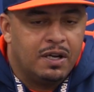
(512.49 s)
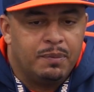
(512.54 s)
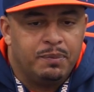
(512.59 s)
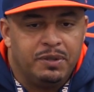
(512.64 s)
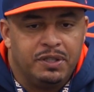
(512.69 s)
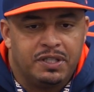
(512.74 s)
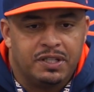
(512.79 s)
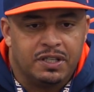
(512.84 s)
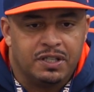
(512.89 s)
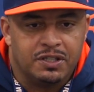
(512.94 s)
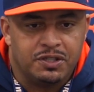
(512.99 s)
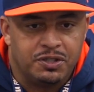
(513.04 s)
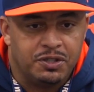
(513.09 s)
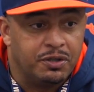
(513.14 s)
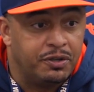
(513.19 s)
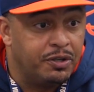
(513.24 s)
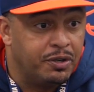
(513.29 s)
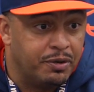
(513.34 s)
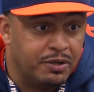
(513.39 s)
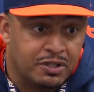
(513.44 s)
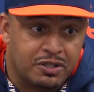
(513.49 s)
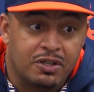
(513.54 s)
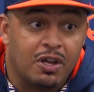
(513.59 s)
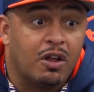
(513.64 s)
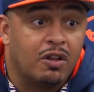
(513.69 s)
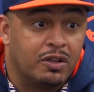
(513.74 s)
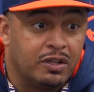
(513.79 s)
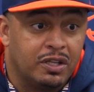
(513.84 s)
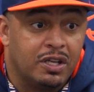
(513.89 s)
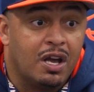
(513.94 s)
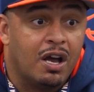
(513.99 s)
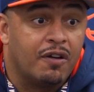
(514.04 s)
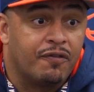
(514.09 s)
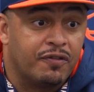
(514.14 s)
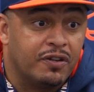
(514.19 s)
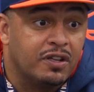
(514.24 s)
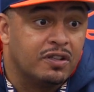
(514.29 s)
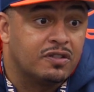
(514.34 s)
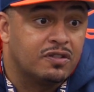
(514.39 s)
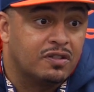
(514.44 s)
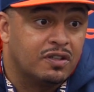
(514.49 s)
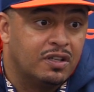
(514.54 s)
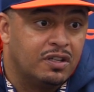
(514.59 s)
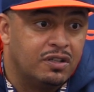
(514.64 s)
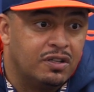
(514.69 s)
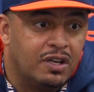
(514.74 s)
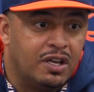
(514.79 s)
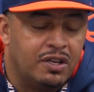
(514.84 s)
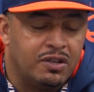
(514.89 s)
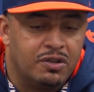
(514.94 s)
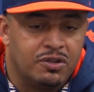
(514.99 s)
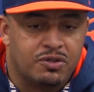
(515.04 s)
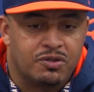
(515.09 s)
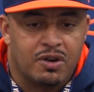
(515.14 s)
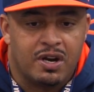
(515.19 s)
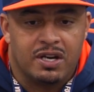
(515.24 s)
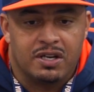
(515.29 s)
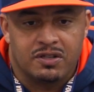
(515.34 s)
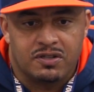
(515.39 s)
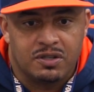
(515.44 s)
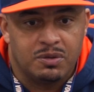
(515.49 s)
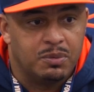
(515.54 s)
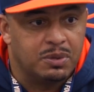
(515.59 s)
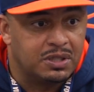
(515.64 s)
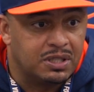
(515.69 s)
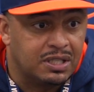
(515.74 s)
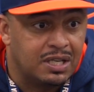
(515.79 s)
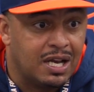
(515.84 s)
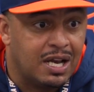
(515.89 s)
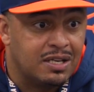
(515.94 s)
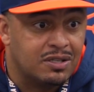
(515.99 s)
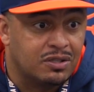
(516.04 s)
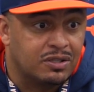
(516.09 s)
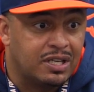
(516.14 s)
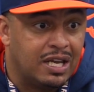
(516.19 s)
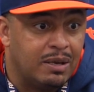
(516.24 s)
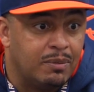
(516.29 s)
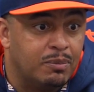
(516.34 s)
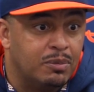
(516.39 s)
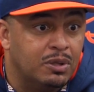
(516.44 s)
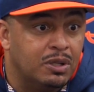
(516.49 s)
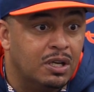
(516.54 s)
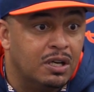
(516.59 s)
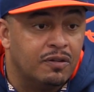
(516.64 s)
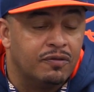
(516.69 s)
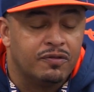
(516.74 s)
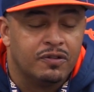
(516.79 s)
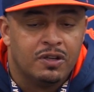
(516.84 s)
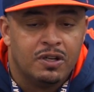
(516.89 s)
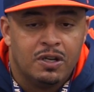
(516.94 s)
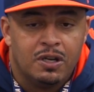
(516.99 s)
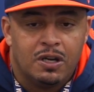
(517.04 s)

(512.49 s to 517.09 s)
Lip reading: because you're installing the offense and you're trying to see what the guys are capable of.